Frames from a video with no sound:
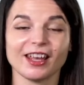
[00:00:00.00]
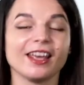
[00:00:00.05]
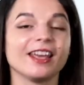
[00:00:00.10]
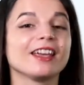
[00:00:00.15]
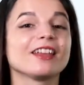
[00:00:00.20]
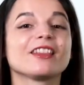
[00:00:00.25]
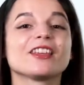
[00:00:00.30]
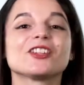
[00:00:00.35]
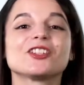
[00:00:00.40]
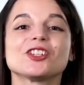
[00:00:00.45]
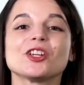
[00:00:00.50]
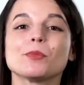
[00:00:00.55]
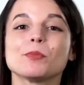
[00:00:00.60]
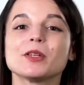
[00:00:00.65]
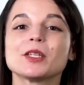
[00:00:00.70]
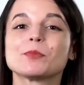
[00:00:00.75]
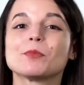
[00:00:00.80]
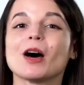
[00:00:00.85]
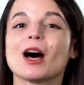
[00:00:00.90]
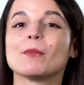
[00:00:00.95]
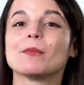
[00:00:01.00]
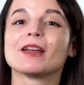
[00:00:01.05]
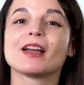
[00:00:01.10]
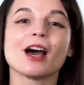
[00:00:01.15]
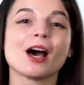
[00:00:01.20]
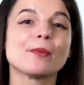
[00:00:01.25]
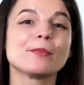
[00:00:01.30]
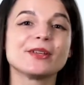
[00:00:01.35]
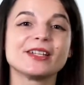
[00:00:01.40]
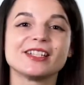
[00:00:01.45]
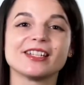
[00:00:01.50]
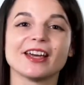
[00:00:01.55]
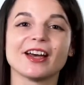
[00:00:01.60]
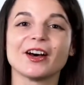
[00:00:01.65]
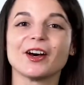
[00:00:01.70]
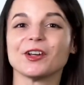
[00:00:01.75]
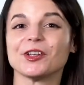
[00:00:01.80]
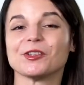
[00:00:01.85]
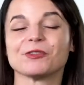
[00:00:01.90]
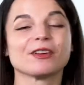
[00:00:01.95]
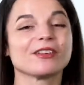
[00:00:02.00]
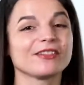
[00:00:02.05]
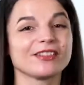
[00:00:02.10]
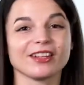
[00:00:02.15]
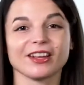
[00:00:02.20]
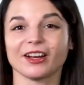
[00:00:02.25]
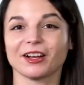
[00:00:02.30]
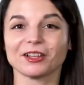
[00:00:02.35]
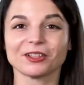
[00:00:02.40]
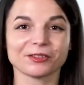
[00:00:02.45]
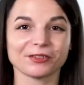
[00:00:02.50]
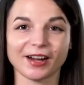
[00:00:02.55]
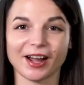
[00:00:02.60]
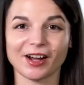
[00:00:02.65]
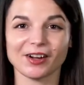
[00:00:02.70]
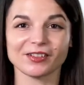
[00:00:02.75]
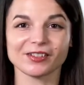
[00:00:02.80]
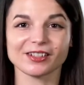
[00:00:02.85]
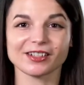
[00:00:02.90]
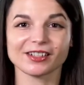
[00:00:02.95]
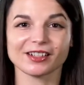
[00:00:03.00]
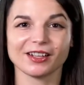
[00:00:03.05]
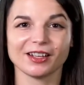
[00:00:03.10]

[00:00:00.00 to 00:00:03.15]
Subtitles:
and the ship is bobbing up and down, drifting all around.